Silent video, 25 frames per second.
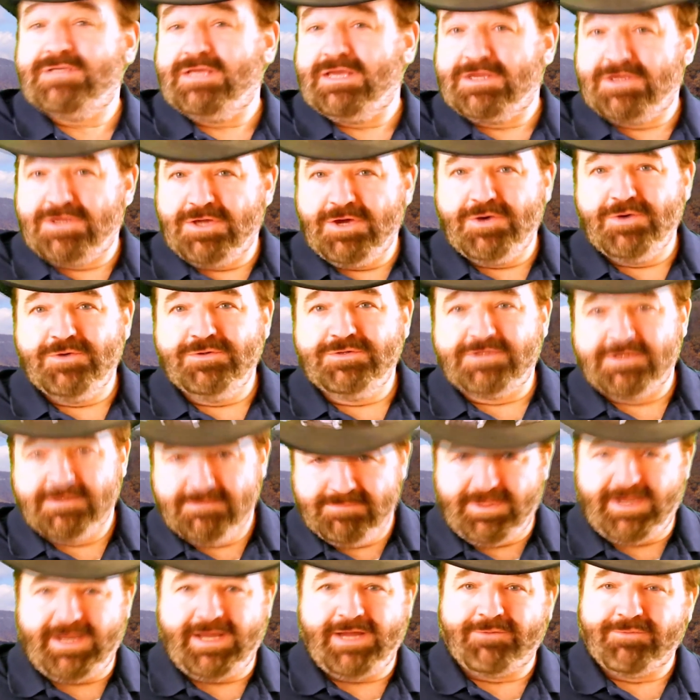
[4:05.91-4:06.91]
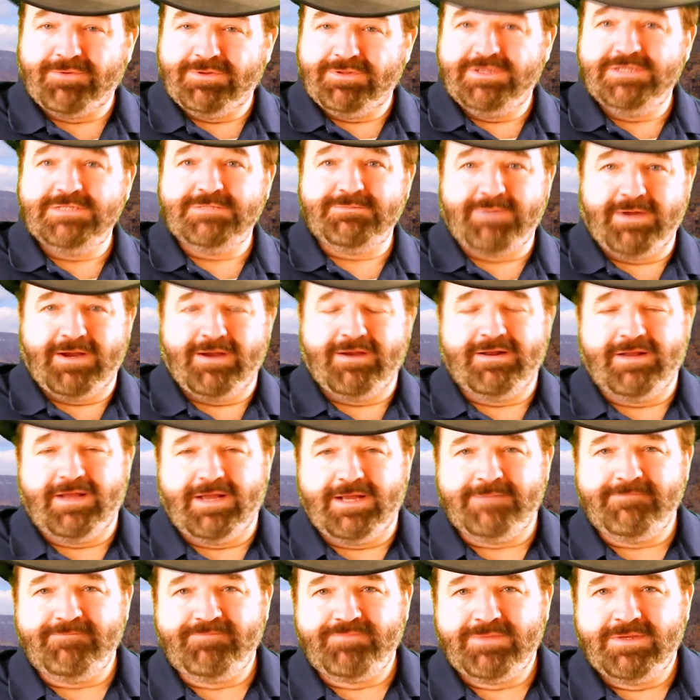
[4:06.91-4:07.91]
a code compile release
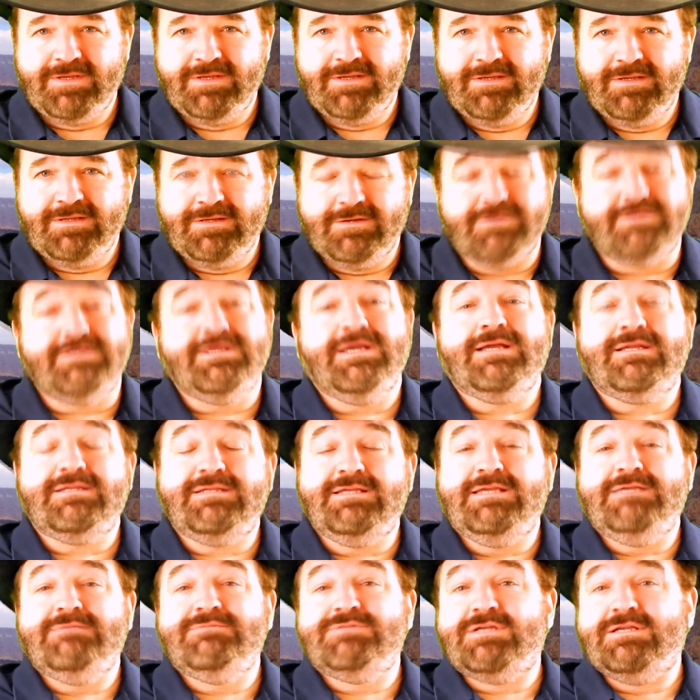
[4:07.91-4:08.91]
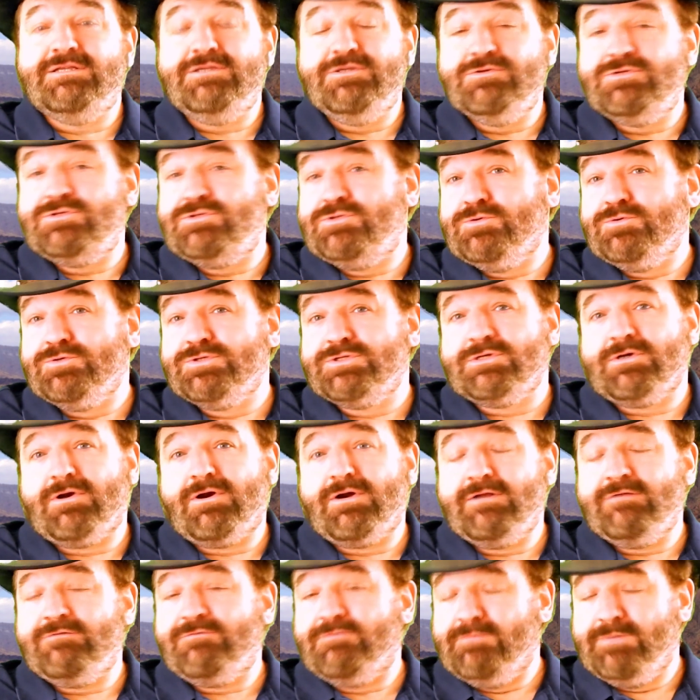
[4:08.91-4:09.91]
paradigm, your tech teams can use tools they're
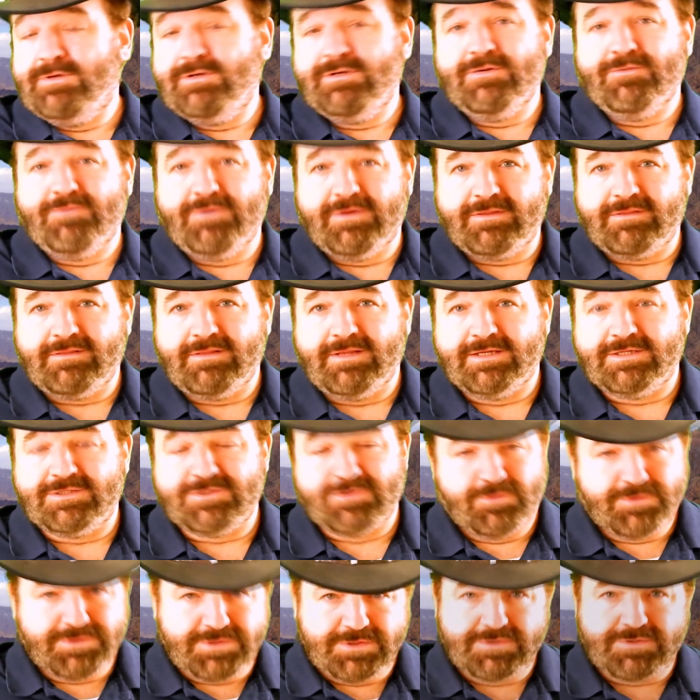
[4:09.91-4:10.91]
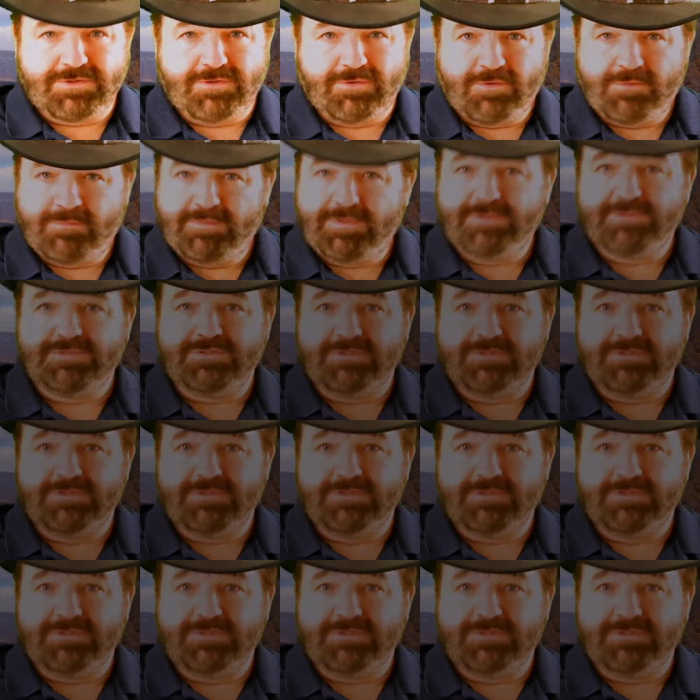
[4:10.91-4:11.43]
already familiar with, like source control or build